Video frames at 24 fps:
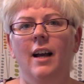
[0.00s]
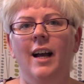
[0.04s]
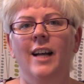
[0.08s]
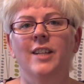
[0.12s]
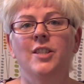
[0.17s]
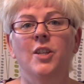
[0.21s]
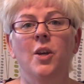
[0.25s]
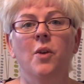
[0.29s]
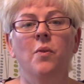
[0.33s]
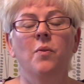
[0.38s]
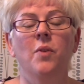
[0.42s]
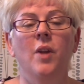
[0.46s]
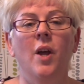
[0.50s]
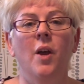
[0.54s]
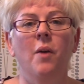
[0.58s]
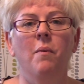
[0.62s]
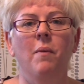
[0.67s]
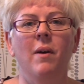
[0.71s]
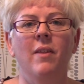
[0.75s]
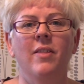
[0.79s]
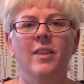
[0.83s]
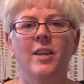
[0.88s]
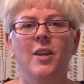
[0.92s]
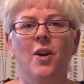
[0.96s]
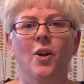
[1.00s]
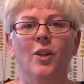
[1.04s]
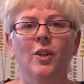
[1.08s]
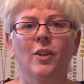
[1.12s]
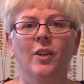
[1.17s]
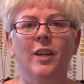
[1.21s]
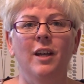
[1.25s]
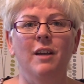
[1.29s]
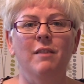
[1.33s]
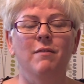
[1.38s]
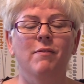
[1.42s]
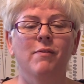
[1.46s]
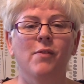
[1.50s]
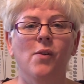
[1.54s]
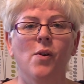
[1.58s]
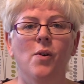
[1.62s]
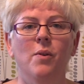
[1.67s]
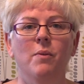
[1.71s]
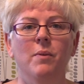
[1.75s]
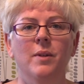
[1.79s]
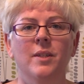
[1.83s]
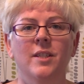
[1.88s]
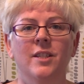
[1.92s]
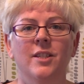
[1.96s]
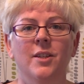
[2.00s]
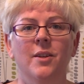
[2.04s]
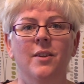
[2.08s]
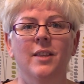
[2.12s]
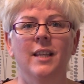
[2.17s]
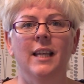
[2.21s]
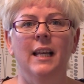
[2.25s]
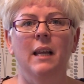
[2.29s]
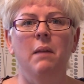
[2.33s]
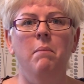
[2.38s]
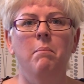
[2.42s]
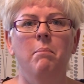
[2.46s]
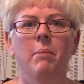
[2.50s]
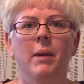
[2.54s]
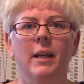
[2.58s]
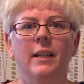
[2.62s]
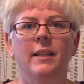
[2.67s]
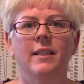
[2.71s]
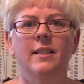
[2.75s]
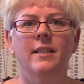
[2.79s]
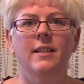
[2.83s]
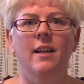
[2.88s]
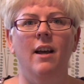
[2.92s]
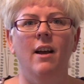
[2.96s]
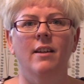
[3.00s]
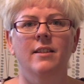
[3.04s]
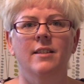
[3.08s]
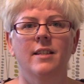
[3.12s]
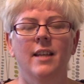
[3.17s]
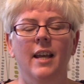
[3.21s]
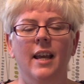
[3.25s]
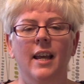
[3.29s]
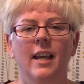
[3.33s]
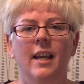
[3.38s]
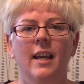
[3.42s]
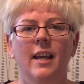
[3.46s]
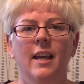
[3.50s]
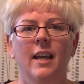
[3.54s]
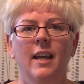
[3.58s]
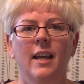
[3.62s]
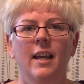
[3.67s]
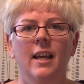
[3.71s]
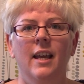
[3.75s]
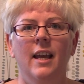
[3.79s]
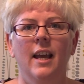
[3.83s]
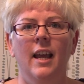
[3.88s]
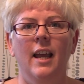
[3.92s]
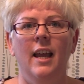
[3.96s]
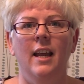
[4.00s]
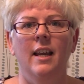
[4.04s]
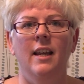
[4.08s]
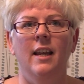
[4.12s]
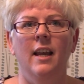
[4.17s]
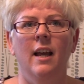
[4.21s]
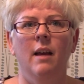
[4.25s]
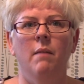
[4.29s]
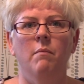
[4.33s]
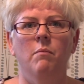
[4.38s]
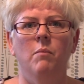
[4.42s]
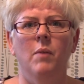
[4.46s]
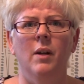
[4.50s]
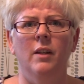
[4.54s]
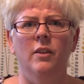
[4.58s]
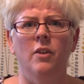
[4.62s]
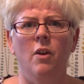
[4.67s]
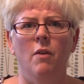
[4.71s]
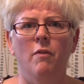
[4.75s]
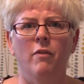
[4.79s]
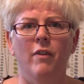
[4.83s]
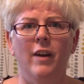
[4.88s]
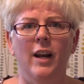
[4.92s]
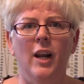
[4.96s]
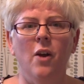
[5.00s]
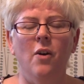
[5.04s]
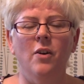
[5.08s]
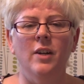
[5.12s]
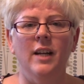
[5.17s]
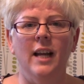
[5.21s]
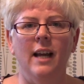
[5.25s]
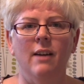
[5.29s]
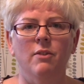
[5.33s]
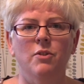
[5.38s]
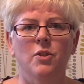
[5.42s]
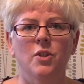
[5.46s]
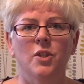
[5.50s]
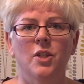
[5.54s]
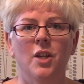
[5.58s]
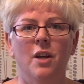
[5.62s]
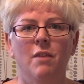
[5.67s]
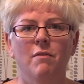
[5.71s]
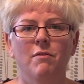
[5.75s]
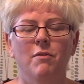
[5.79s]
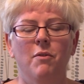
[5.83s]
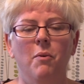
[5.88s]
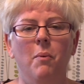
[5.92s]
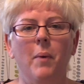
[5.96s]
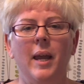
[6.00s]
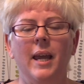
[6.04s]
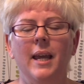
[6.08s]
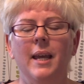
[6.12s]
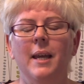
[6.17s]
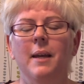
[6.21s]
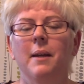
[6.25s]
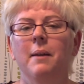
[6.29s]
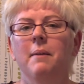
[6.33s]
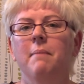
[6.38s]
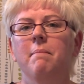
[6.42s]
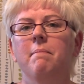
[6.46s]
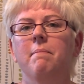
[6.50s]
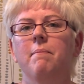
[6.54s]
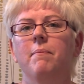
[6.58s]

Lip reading: I don't know whether you're looking forward to the Olympics starting in, well, not very long now, just over a week.